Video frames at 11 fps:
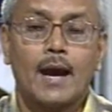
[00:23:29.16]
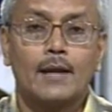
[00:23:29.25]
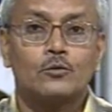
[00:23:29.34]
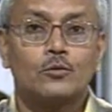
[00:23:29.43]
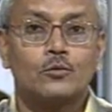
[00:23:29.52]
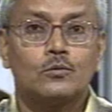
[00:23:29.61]

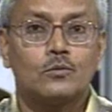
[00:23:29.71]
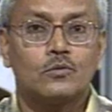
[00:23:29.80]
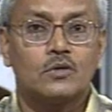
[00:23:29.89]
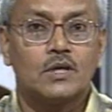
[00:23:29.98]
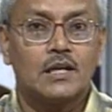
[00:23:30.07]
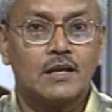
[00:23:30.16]
and who
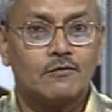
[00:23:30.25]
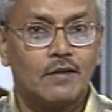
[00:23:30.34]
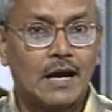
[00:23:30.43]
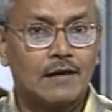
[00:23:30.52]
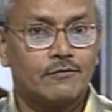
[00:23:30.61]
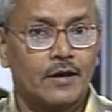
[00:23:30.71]
live
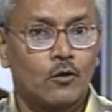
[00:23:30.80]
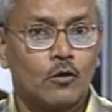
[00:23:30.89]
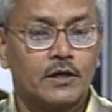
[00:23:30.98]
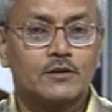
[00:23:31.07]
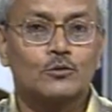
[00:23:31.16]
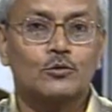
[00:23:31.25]
life
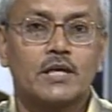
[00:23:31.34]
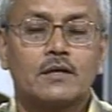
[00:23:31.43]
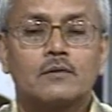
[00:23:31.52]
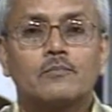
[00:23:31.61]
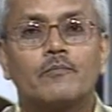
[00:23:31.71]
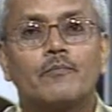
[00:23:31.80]
according to
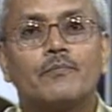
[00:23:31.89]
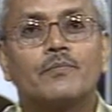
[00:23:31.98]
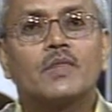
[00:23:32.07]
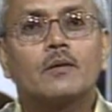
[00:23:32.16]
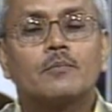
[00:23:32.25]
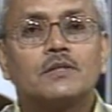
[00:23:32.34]
their
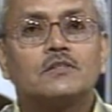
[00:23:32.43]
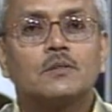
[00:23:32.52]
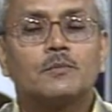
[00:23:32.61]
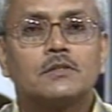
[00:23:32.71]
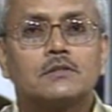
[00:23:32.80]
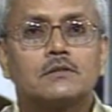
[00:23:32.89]

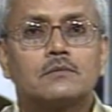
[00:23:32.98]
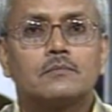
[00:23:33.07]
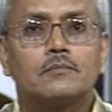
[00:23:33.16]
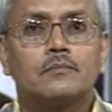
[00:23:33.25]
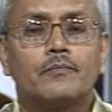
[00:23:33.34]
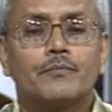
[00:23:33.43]
principles,
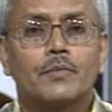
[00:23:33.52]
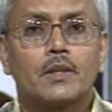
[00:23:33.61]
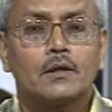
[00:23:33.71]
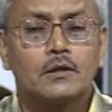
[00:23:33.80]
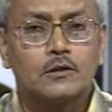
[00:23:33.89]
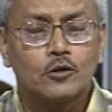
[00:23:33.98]

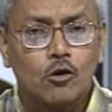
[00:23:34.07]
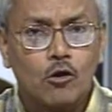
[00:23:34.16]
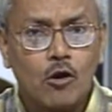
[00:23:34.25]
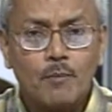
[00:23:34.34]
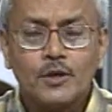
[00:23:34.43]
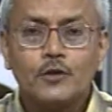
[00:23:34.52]
the
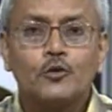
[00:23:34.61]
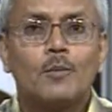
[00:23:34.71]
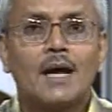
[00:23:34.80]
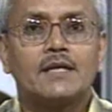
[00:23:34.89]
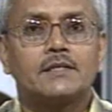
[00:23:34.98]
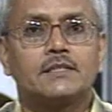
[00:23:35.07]
common
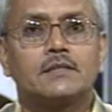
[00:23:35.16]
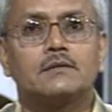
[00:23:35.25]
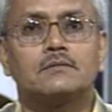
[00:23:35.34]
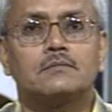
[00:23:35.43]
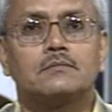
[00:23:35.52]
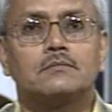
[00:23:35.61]
humanity,
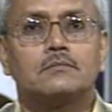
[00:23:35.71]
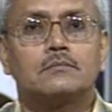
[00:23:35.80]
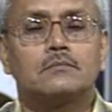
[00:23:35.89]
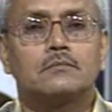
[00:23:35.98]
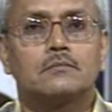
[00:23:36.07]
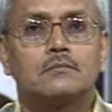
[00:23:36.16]

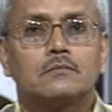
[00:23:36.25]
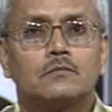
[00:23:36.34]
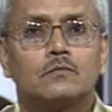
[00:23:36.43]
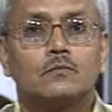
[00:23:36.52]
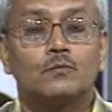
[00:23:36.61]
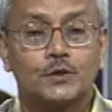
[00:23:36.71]

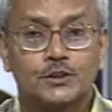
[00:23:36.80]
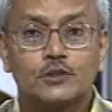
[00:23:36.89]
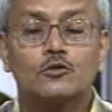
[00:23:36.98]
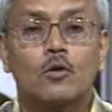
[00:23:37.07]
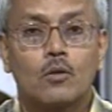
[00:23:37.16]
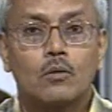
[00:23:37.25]
which
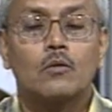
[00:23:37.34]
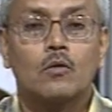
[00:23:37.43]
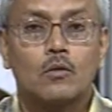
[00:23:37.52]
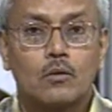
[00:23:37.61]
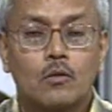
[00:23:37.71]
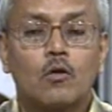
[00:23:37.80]
is
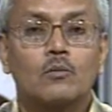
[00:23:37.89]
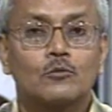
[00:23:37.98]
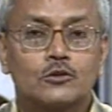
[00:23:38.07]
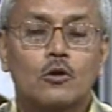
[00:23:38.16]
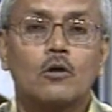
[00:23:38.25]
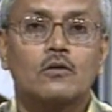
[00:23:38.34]

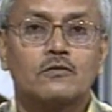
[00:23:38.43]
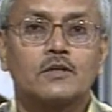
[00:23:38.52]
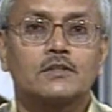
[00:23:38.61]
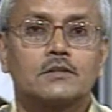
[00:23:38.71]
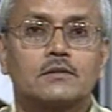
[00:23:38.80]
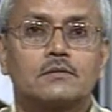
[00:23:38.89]
almost all of
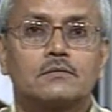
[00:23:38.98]
us,